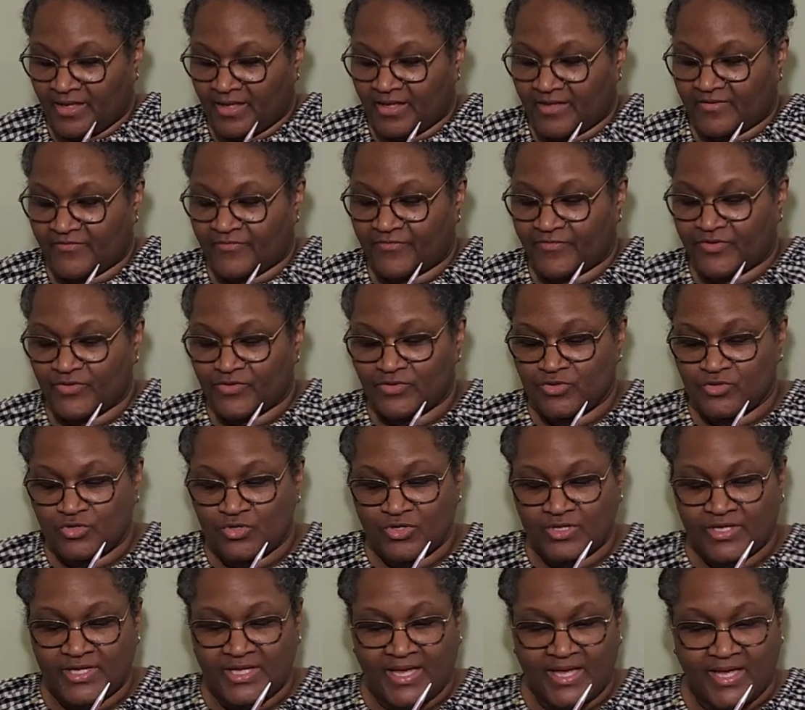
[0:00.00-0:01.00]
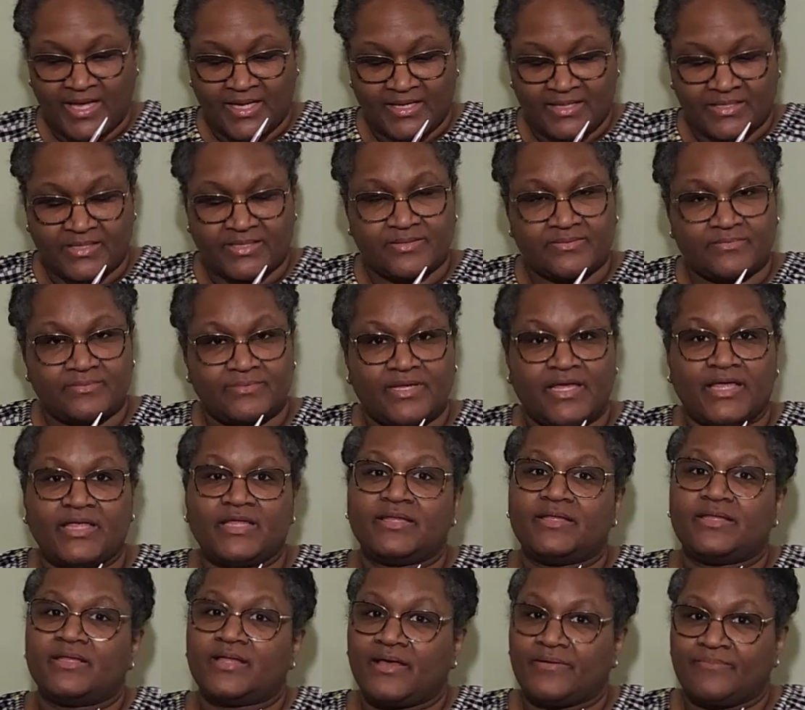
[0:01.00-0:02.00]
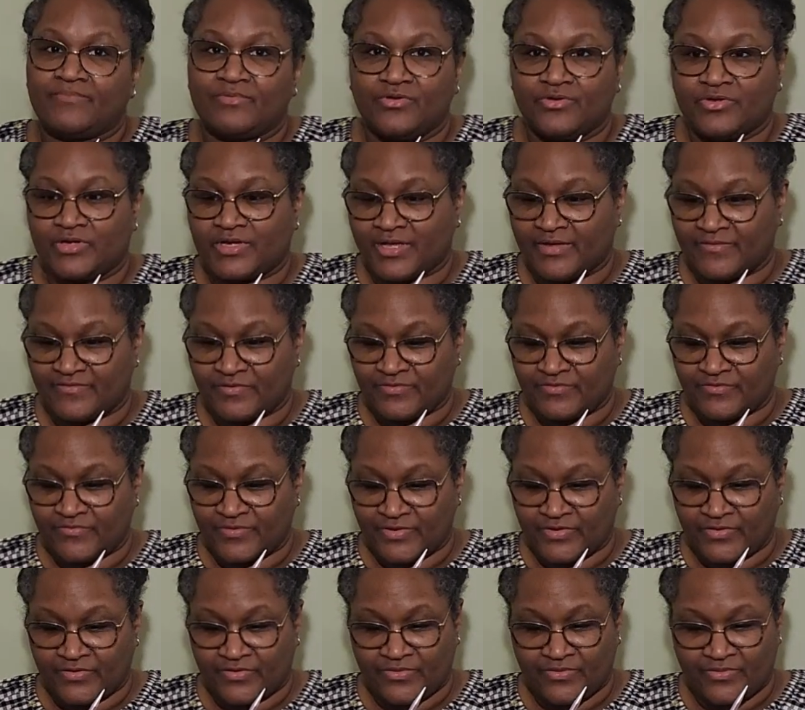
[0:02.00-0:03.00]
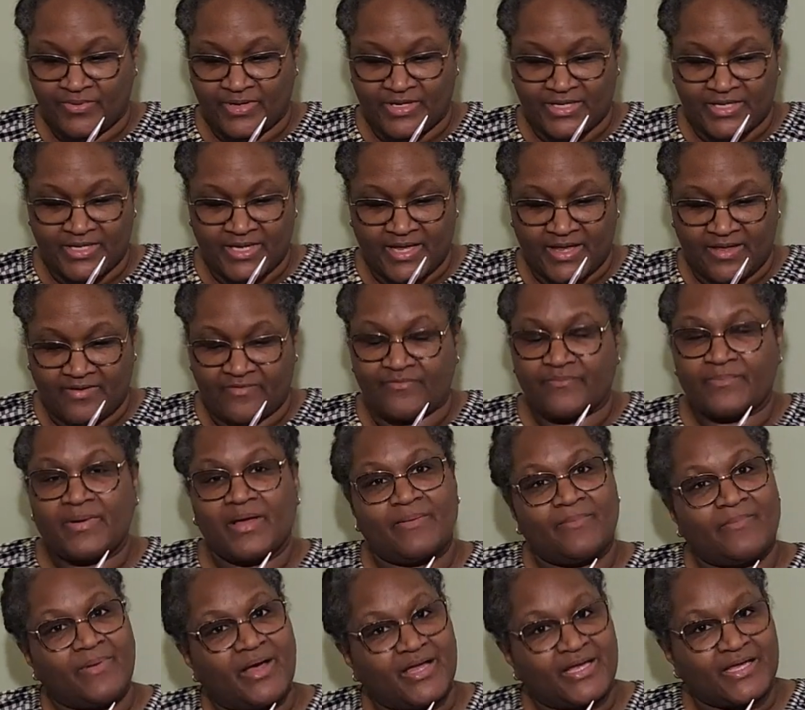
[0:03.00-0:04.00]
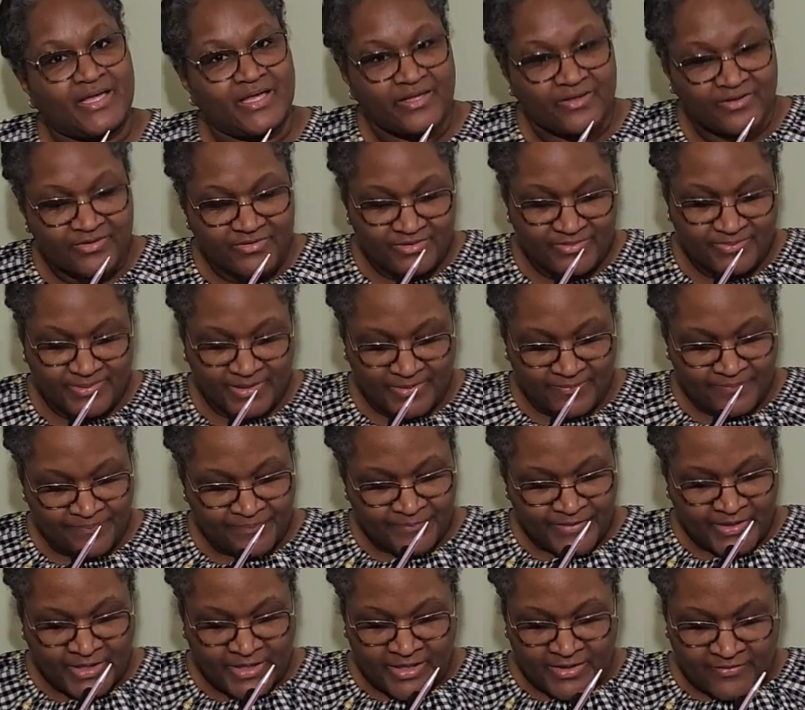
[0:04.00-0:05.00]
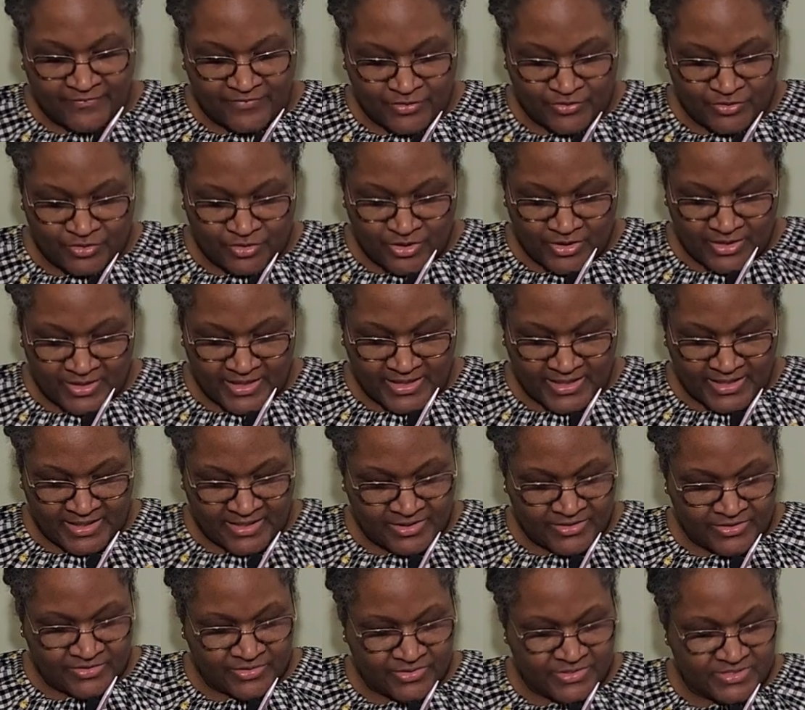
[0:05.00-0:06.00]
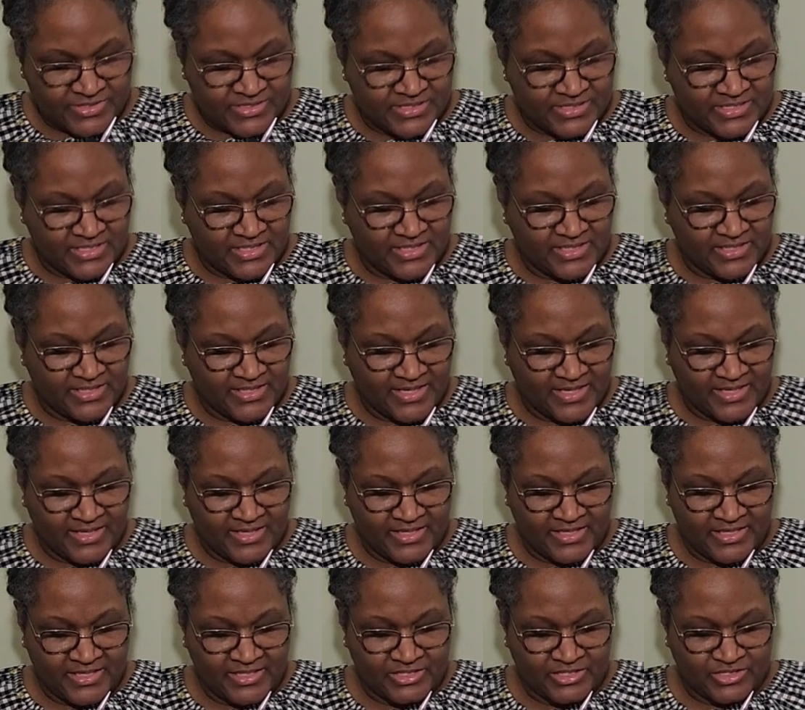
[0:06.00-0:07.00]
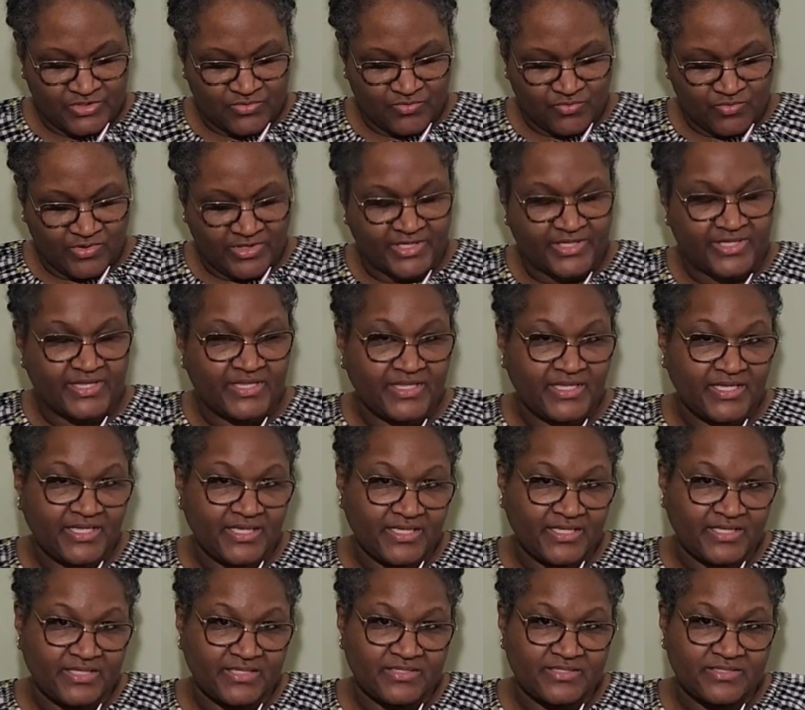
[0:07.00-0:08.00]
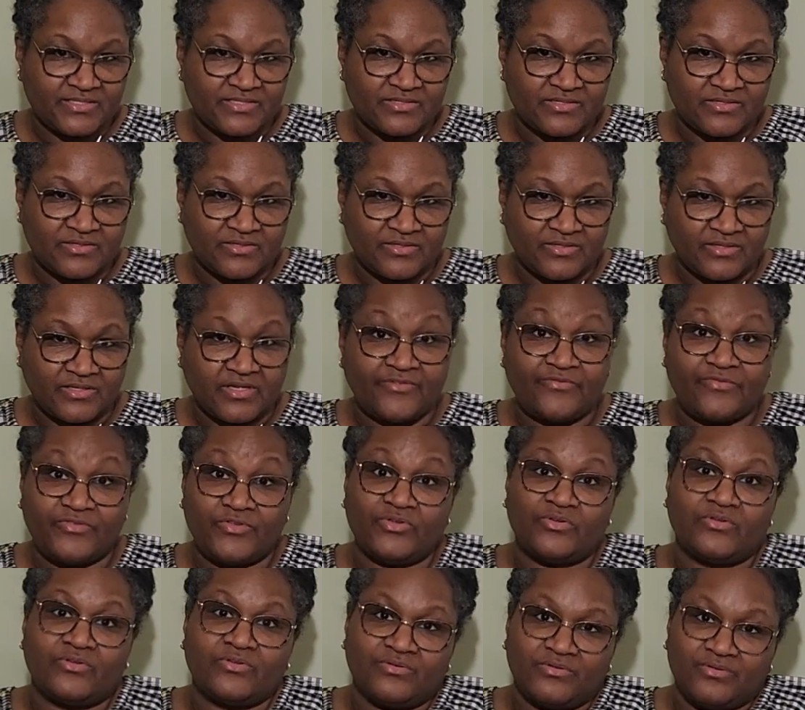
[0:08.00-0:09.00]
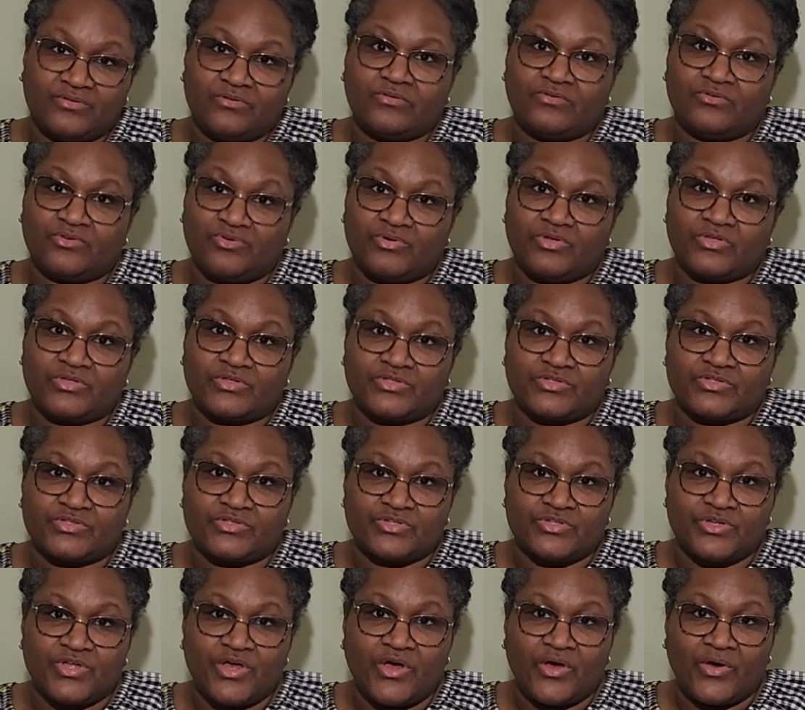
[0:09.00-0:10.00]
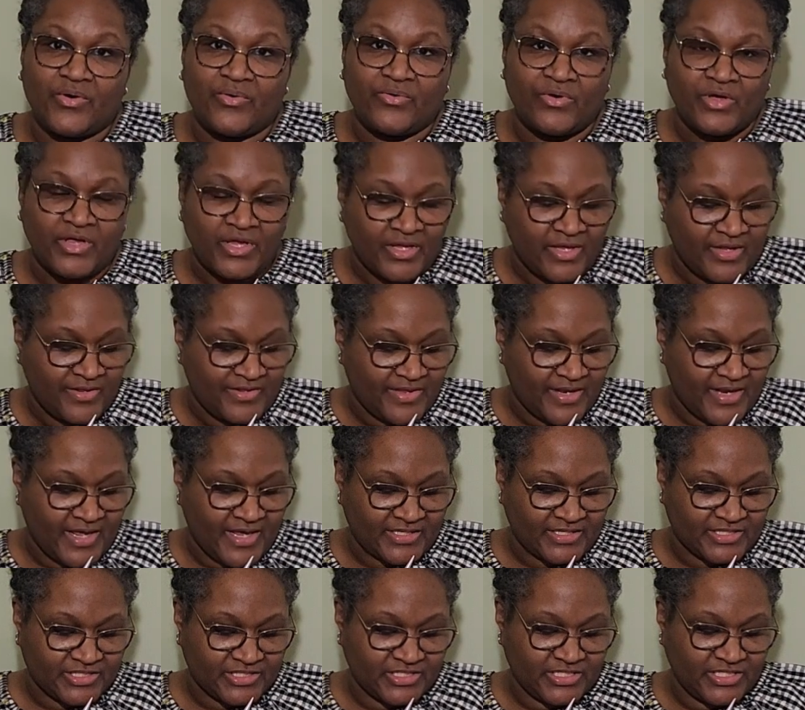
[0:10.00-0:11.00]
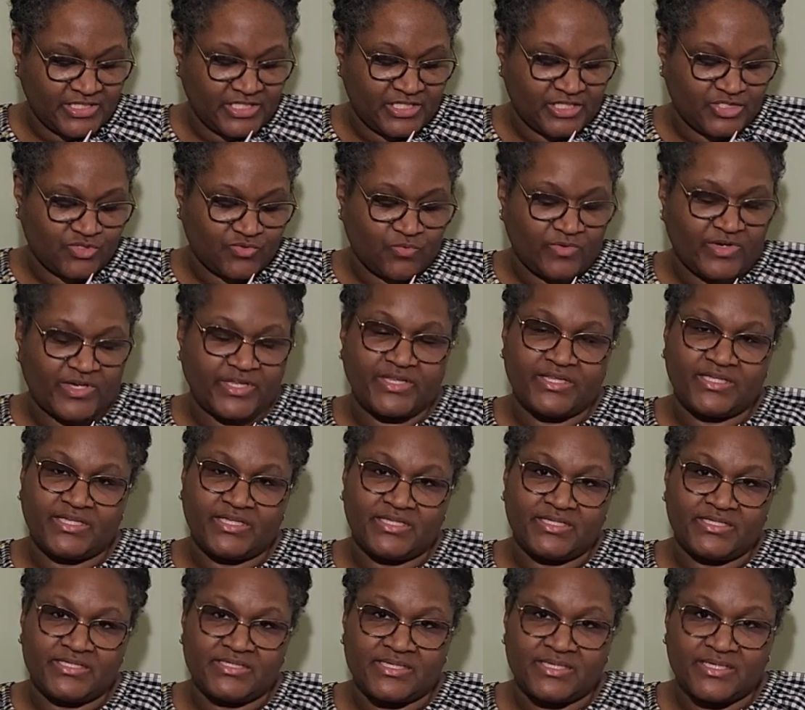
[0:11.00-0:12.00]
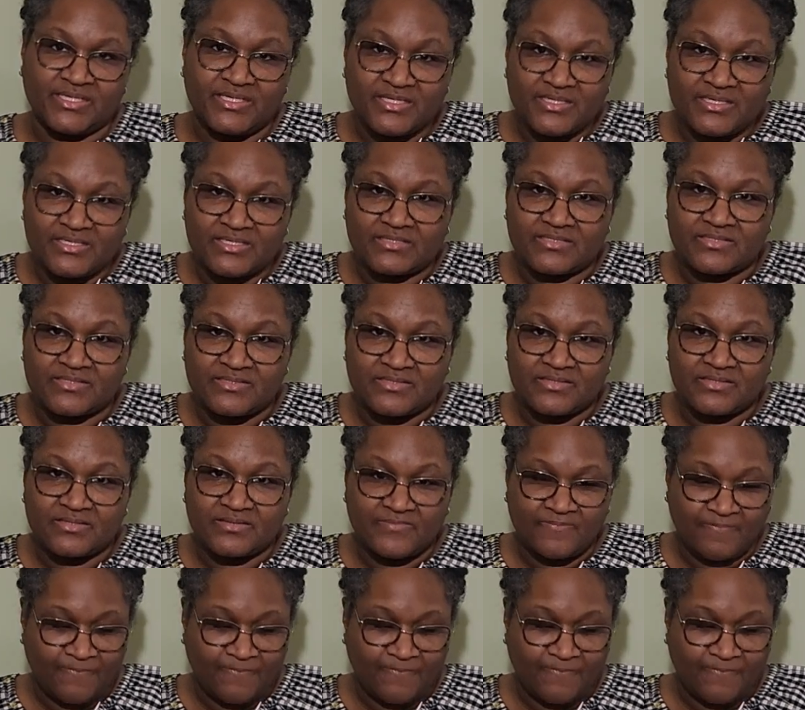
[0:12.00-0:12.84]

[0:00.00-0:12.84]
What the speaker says: if you look at it, and I'm going to have to figure a way to have my mic held, but if you look at it, you'll see that each one of these, and if you quilters know that actually each one of these is